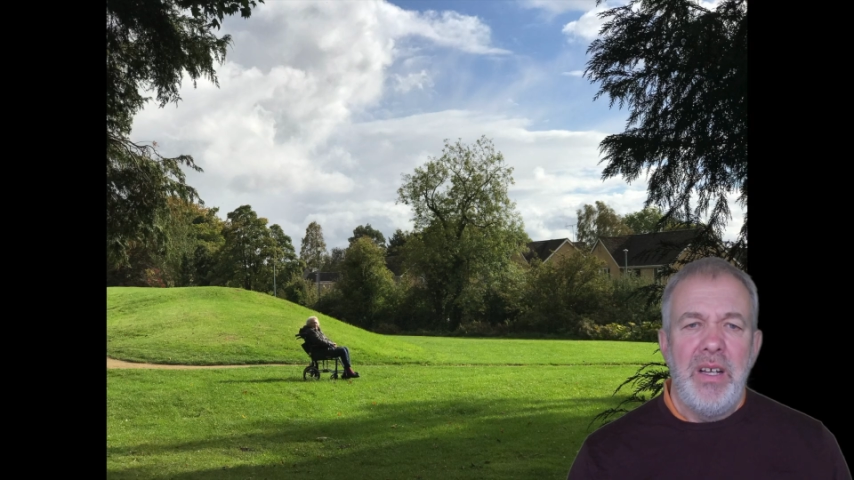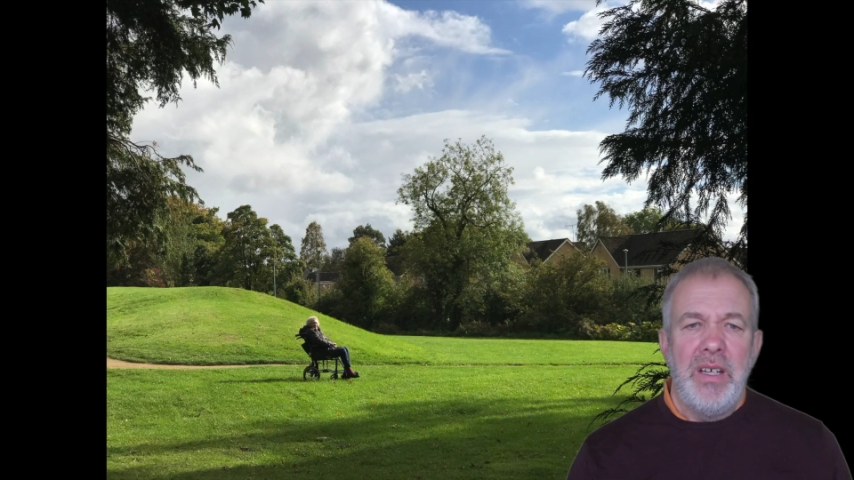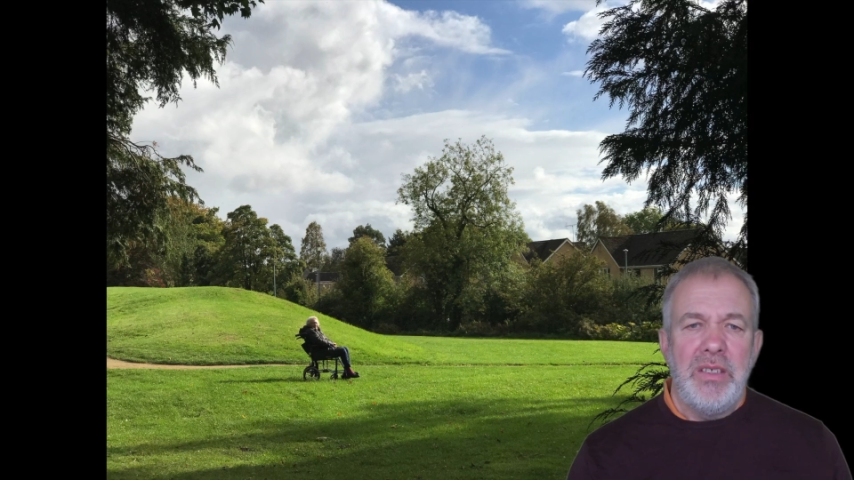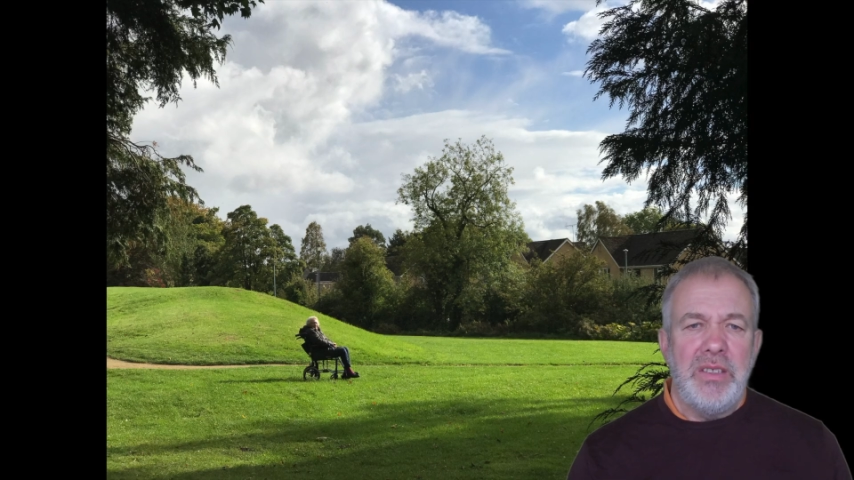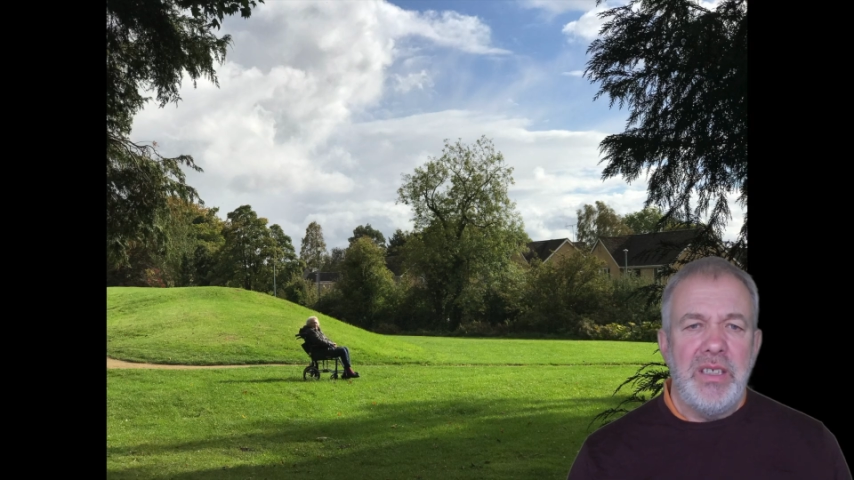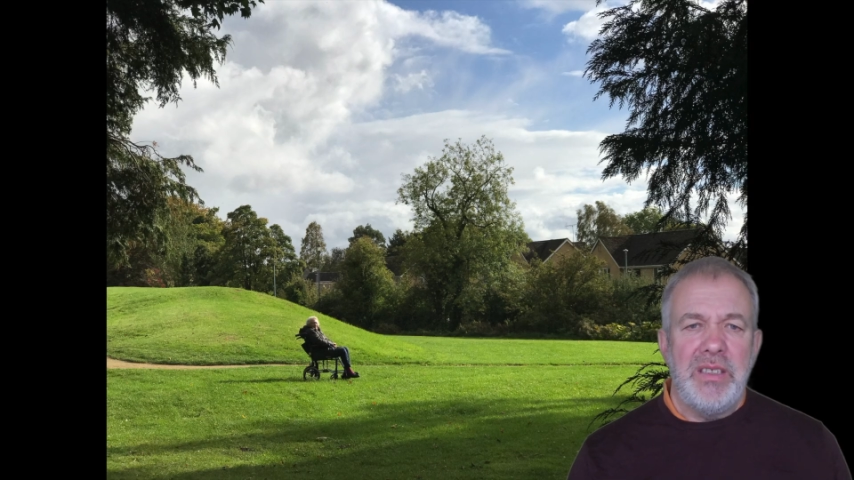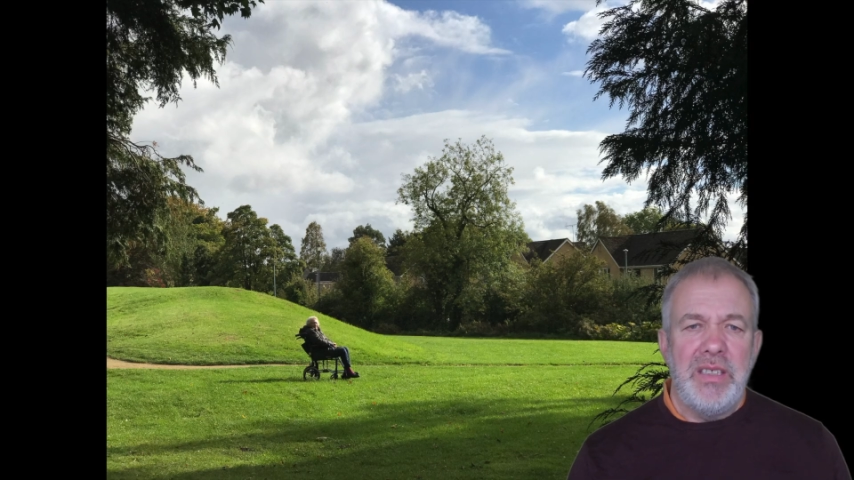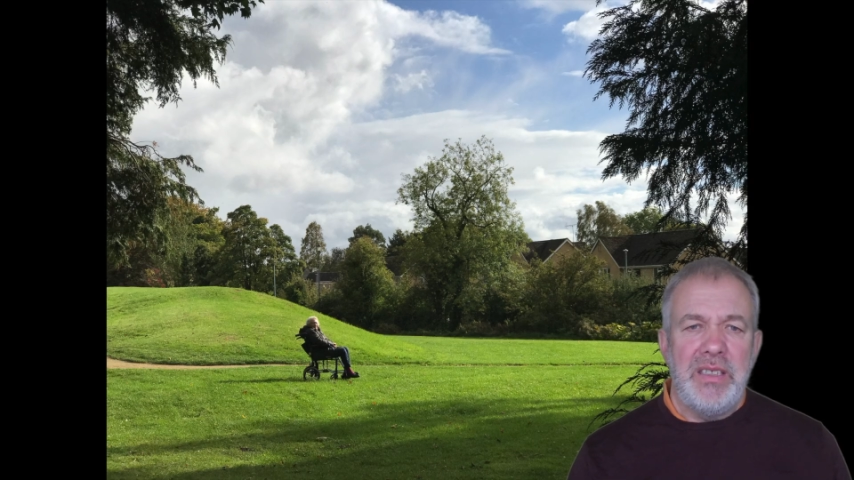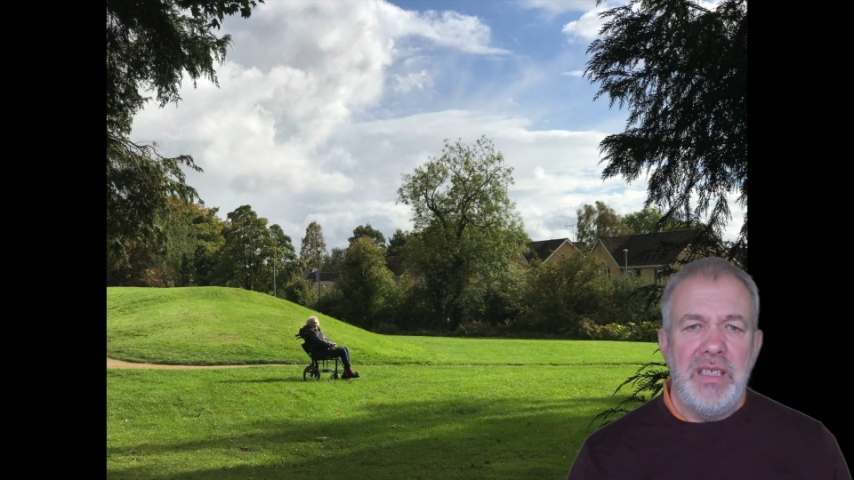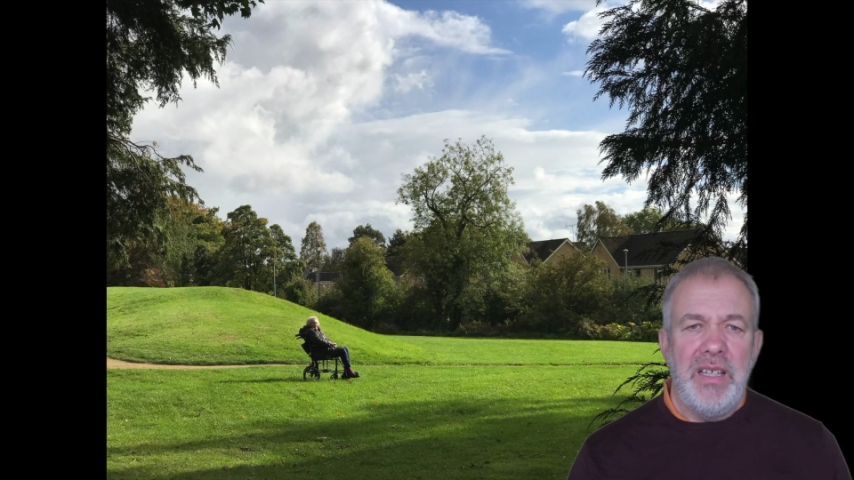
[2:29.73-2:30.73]
So just
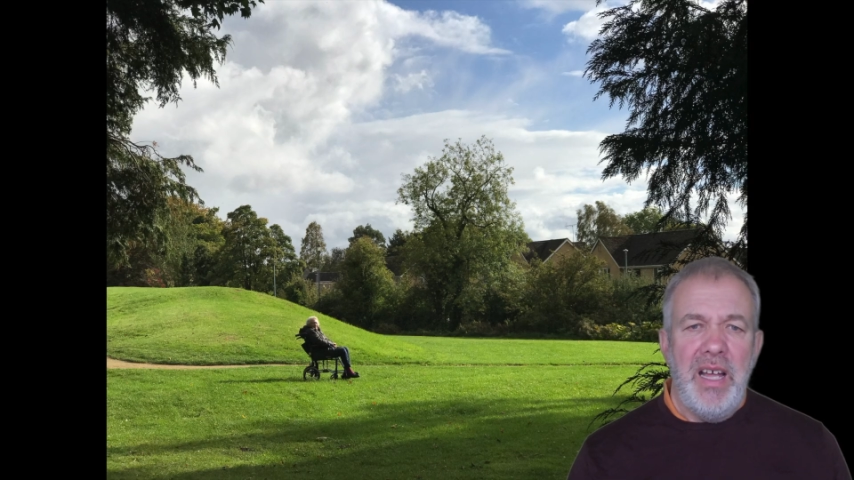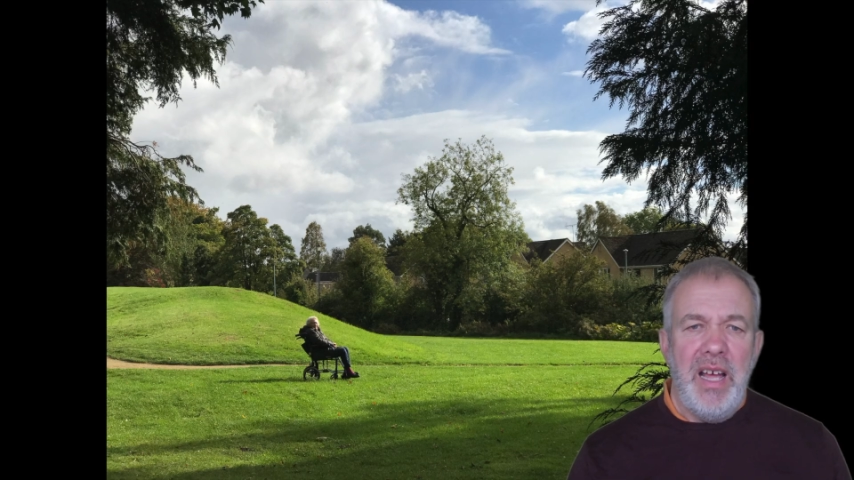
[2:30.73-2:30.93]
sitting there